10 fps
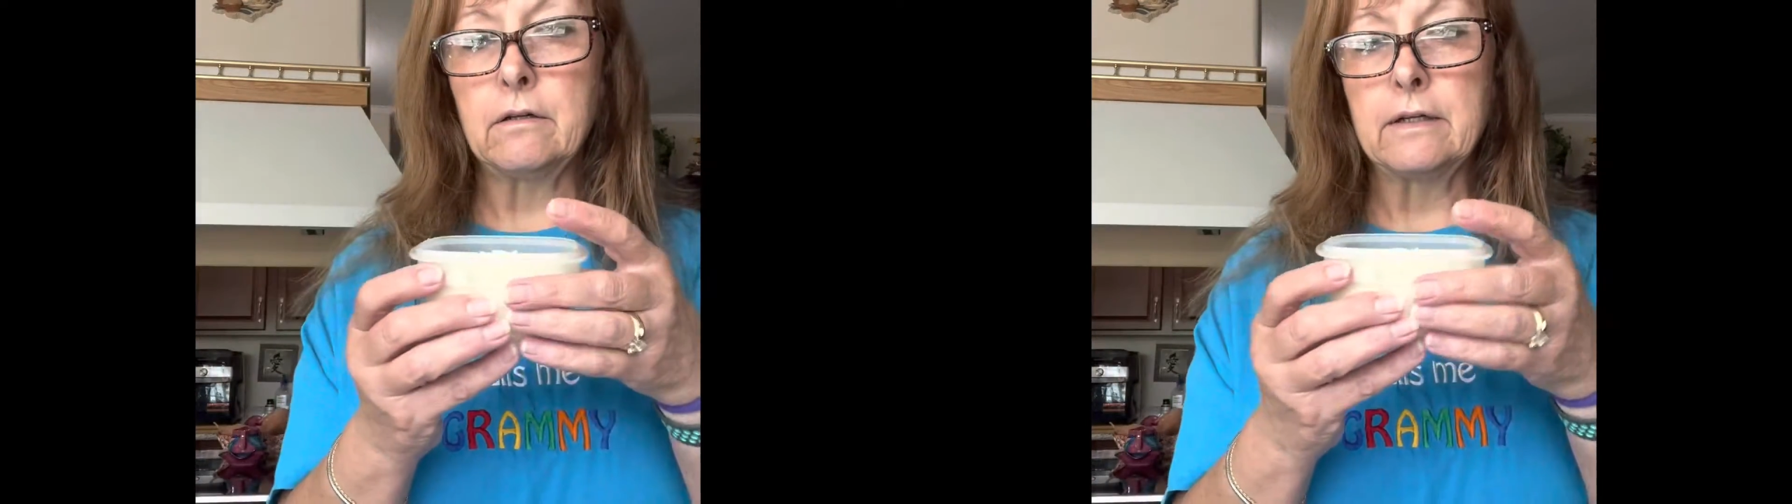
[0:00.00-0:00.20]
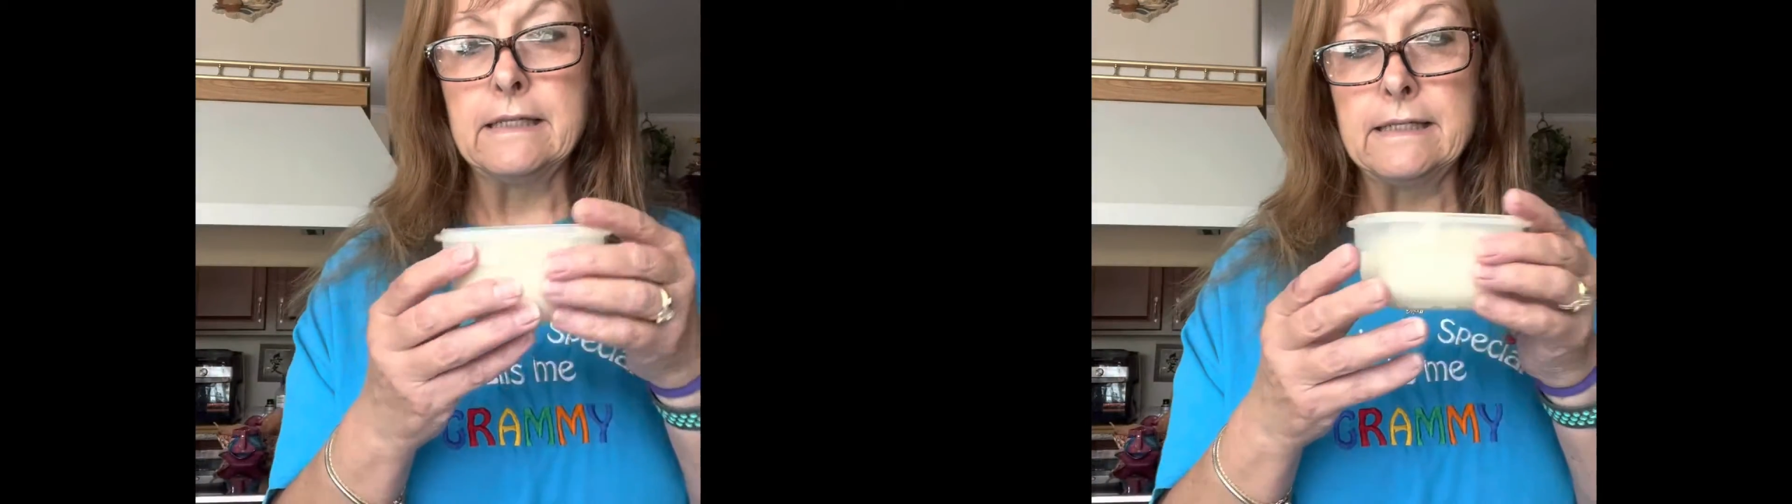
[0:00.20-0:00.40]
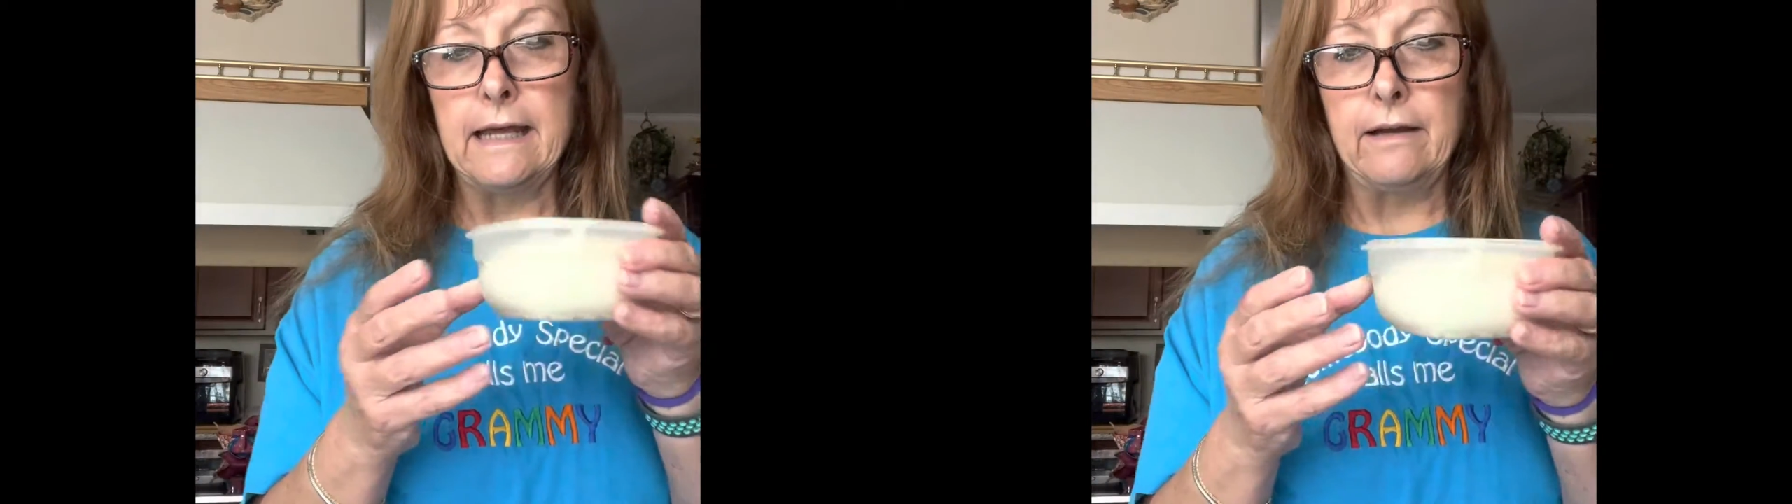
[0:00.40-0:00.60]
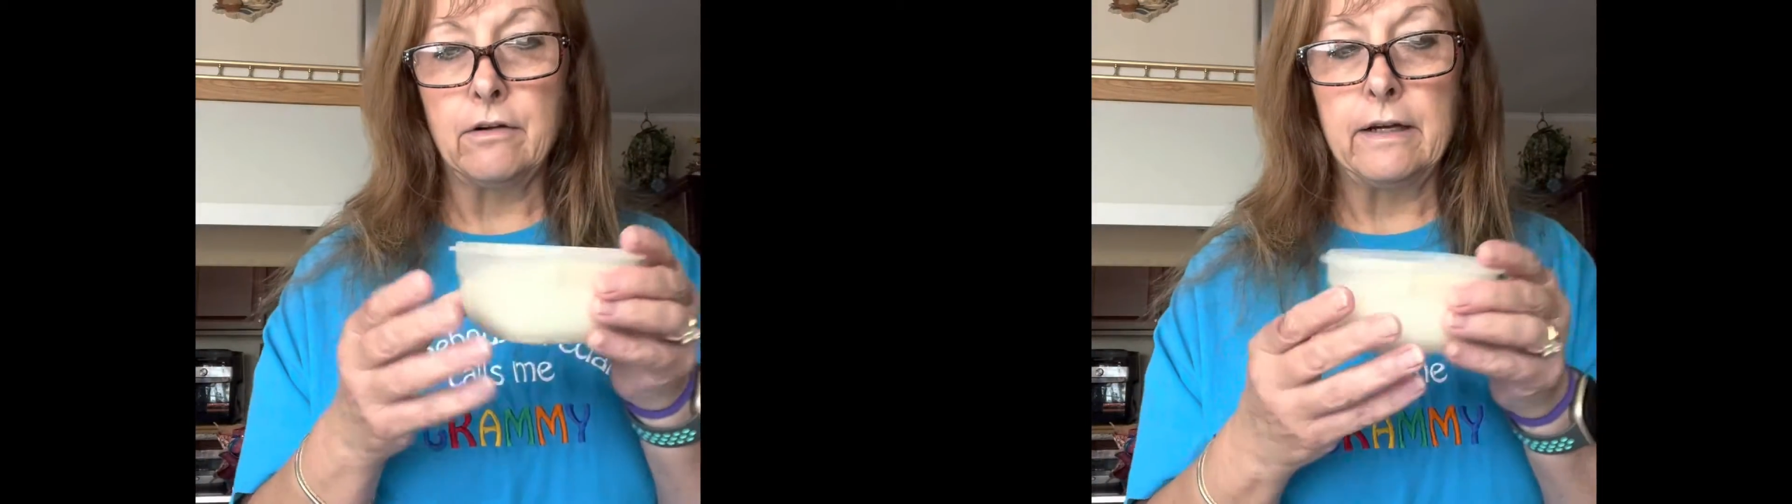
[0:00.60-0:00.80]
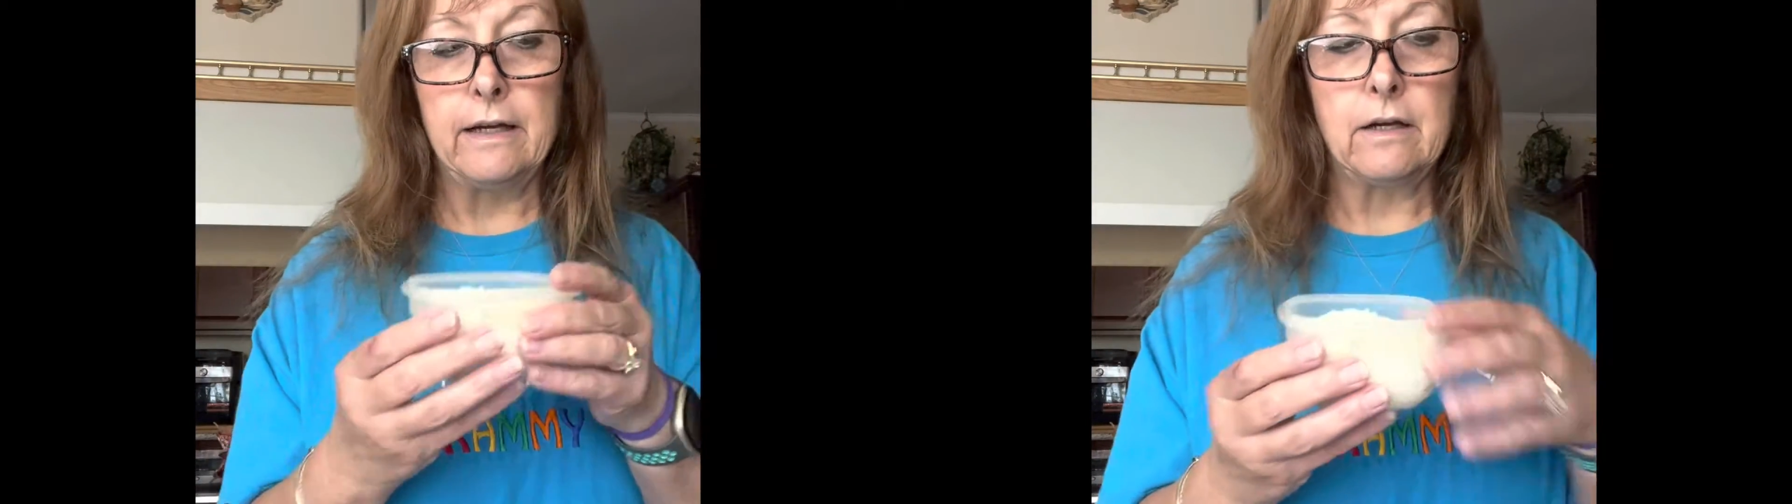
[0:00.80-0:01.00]
container
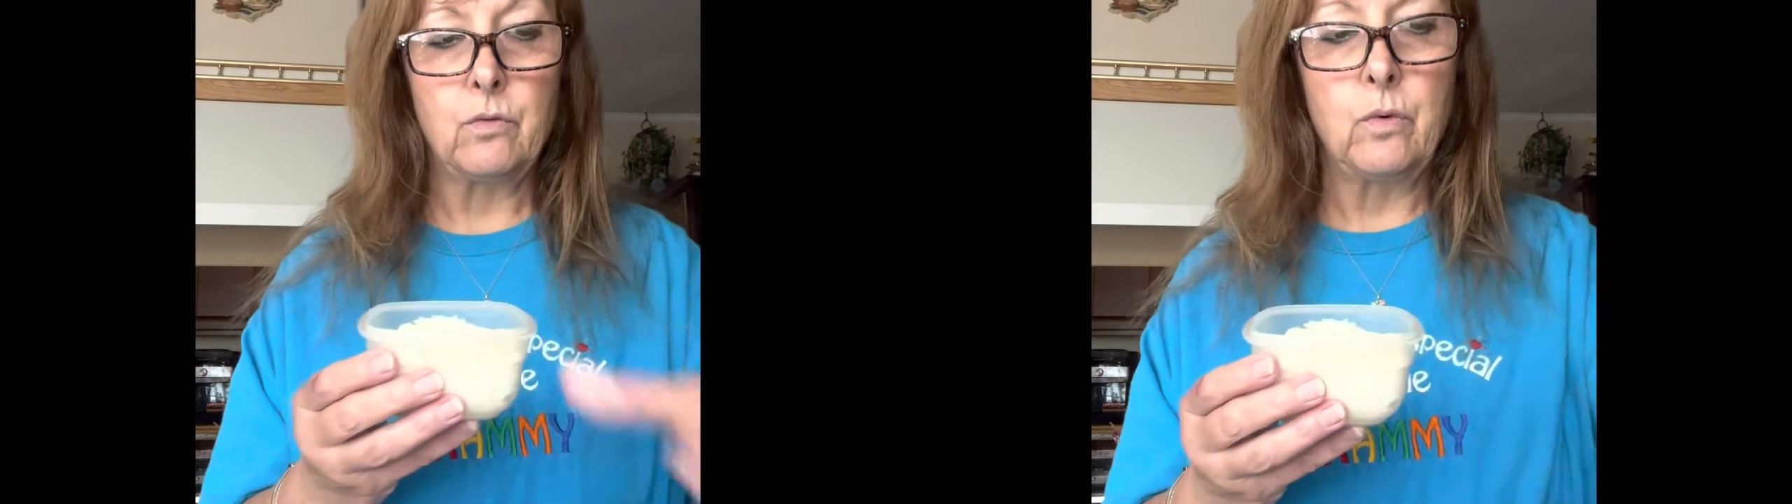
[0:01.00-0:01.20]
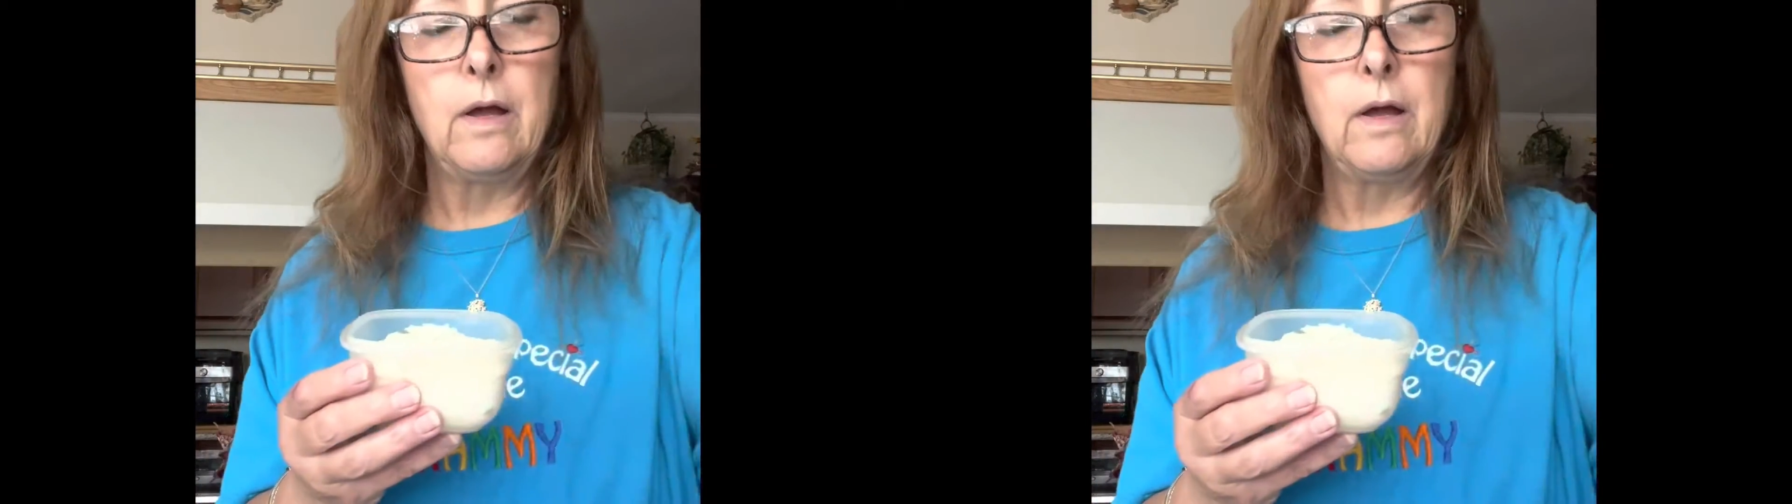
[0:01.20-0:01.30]
here